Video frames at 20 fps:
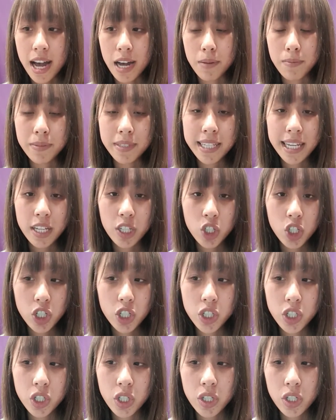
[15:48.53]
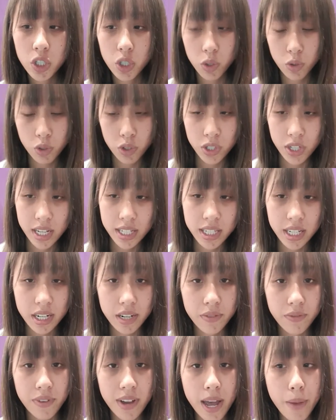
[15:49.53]
teaches children to
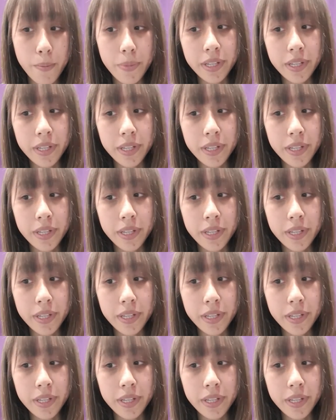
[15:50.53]
identify and